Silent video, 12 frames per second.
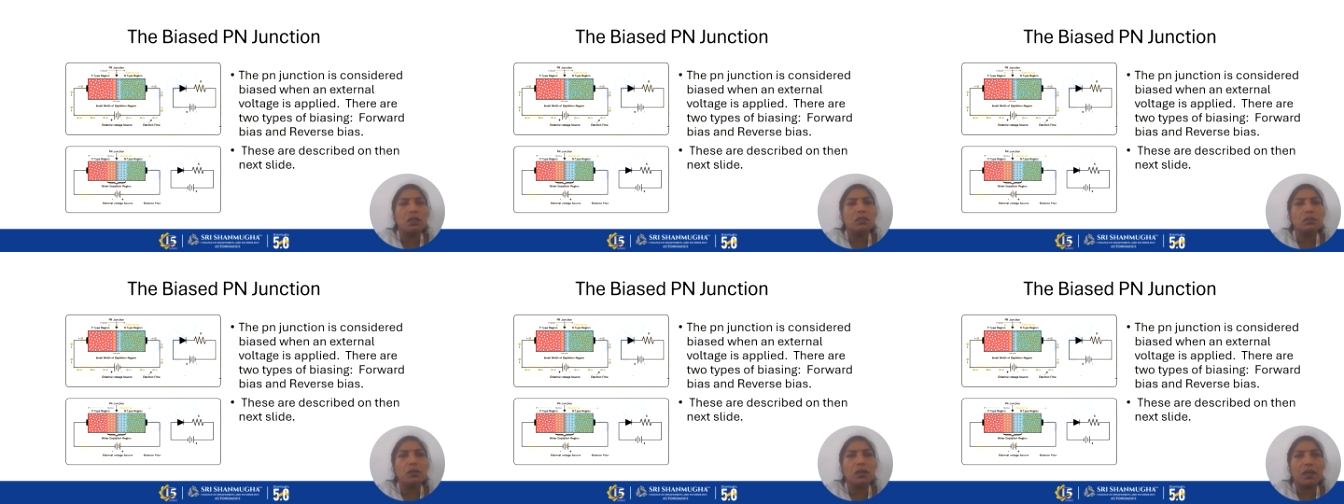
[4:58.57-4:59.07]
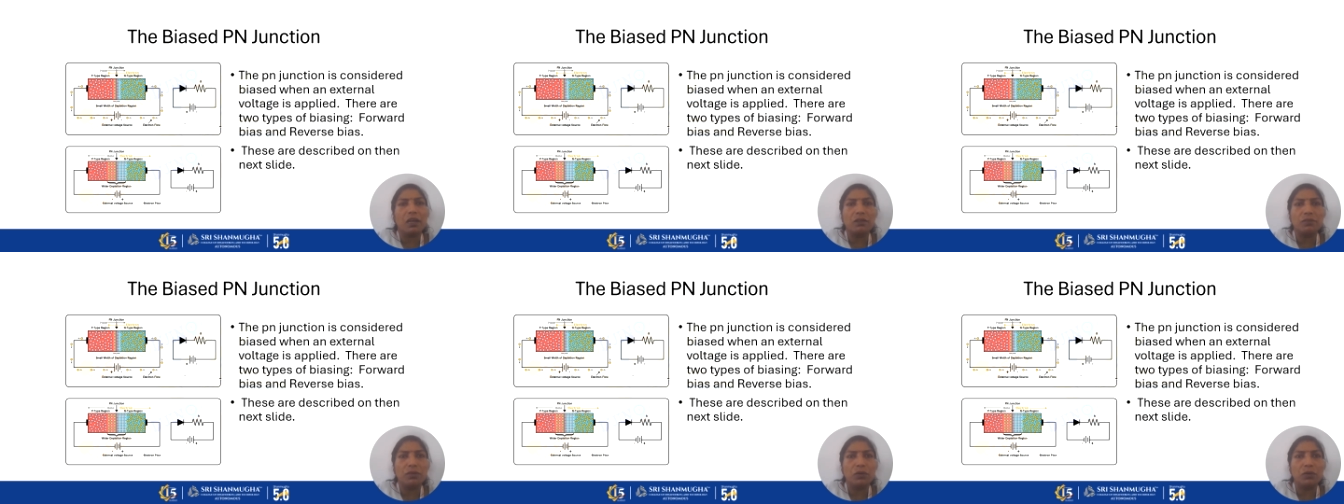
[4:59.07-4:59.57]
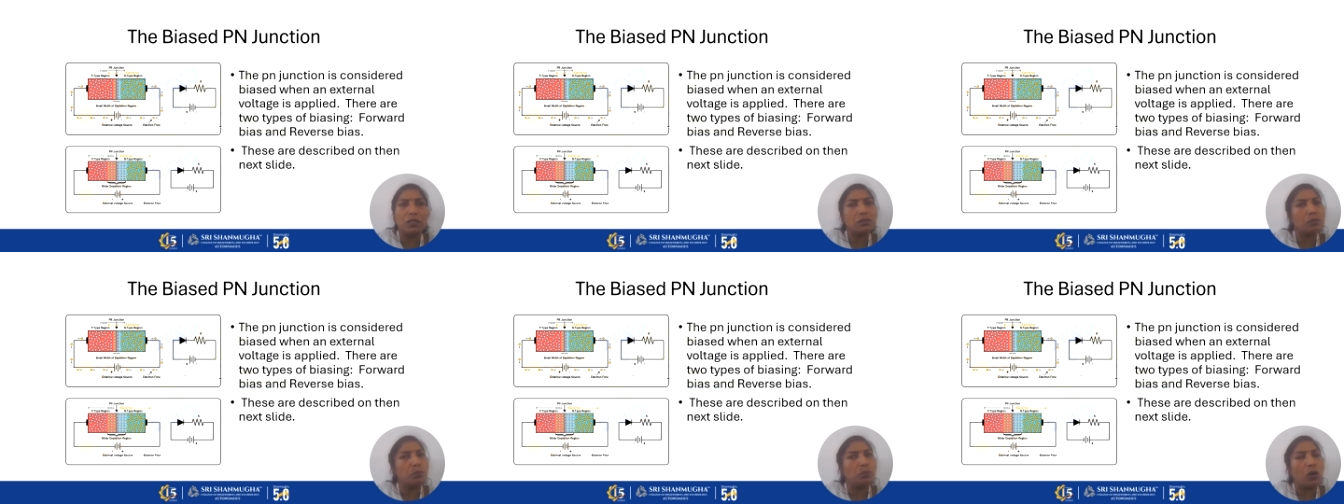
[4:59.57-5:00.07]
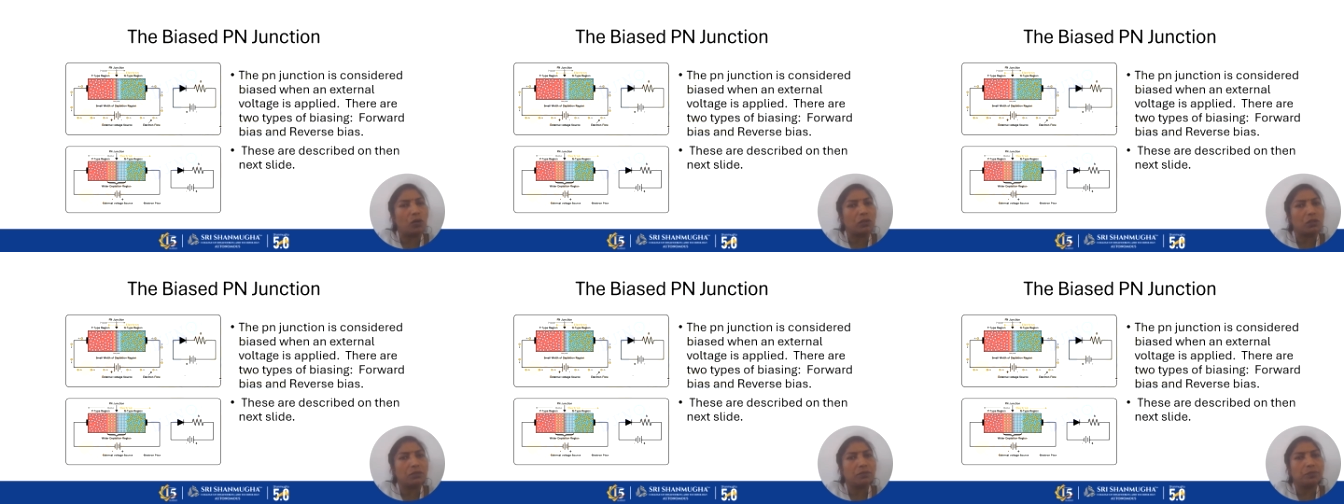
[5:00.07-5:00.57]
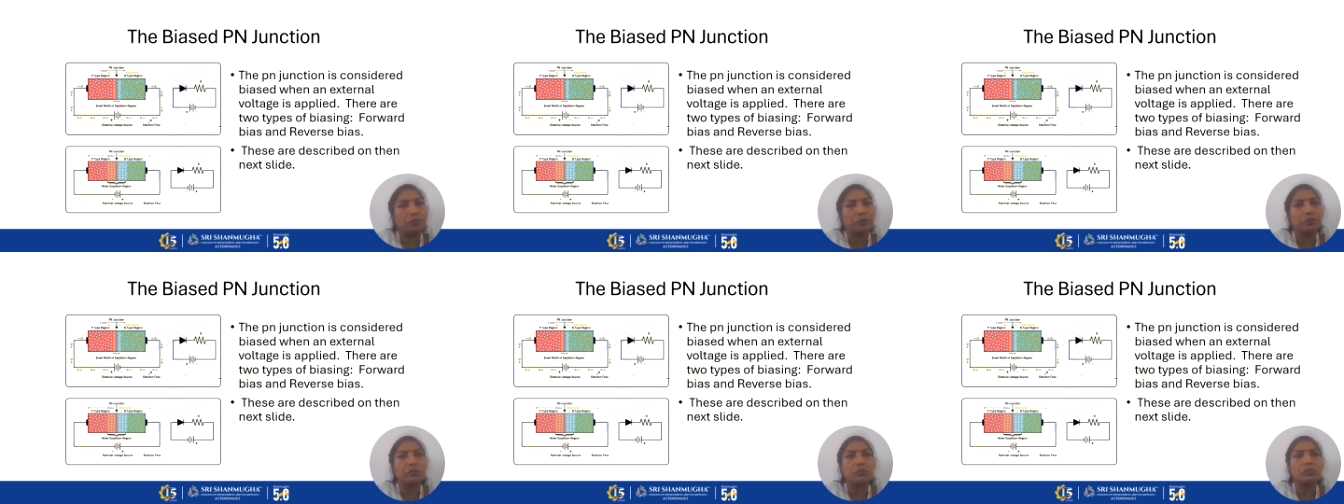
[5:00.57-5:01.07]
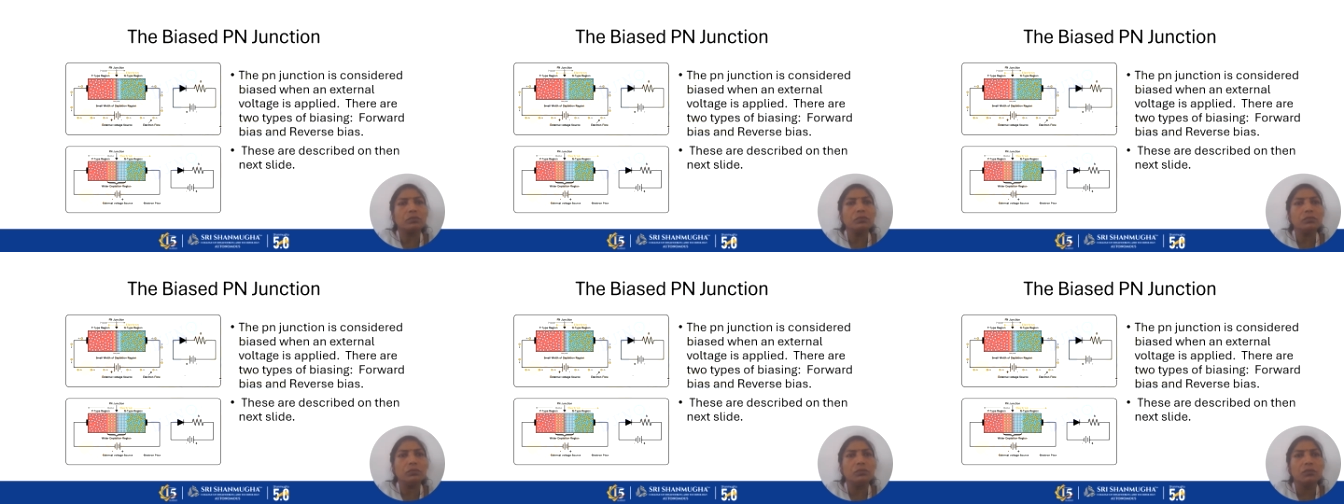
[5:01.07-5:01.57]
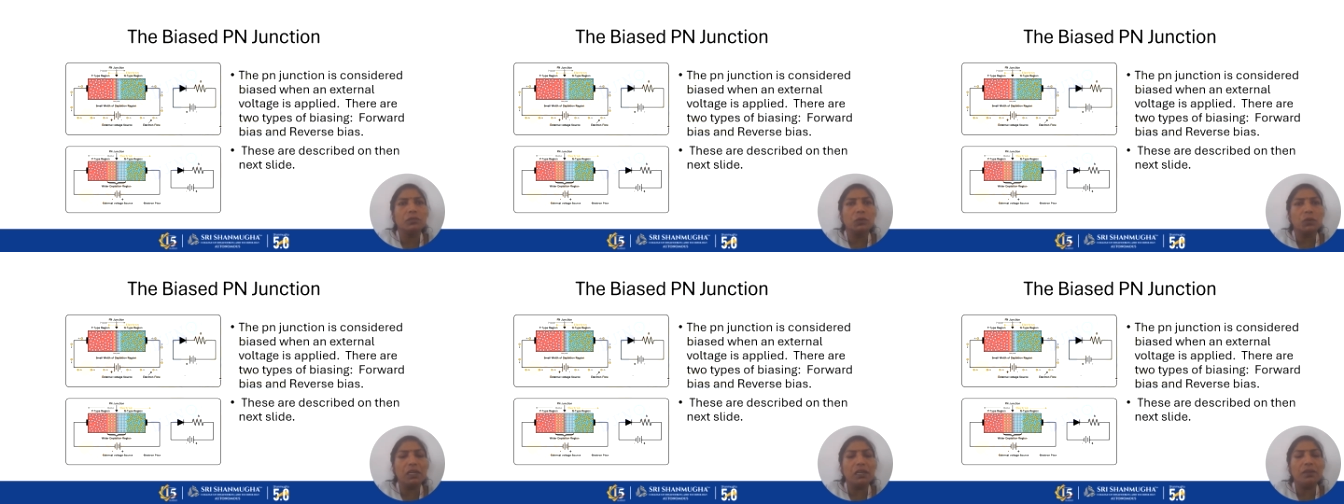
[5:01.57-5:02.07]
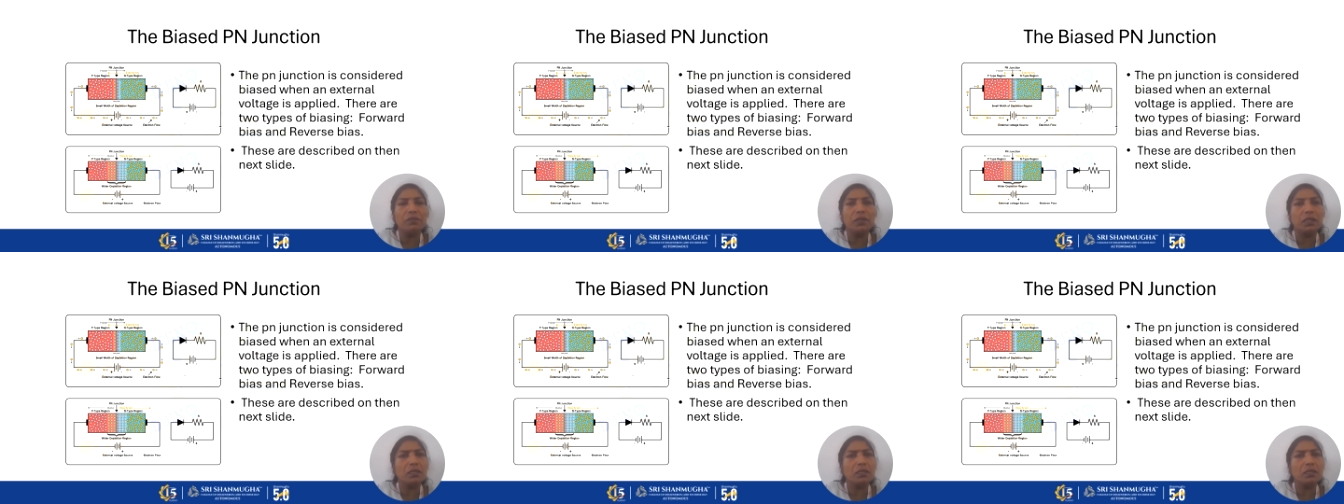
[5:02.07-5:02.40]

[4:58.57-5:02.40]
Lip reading: So the current flow is blocked. only very